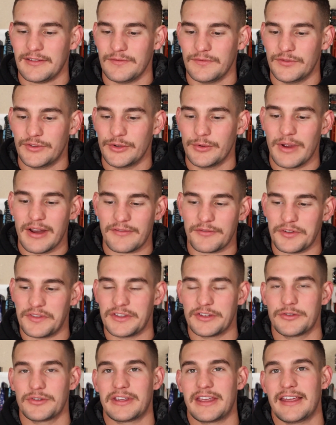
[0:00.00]
do
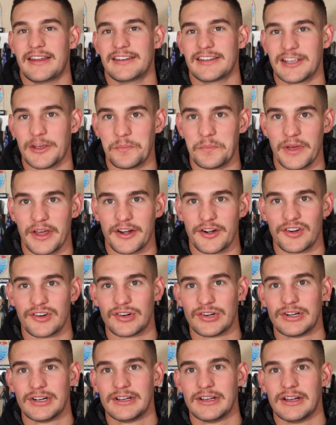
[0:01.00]
everything you can to get
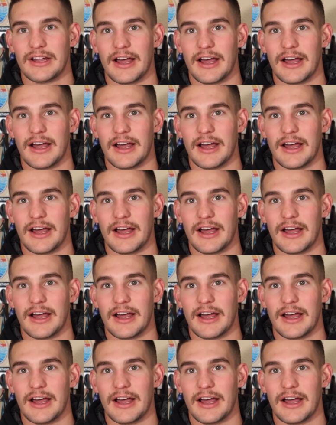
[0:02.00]
better,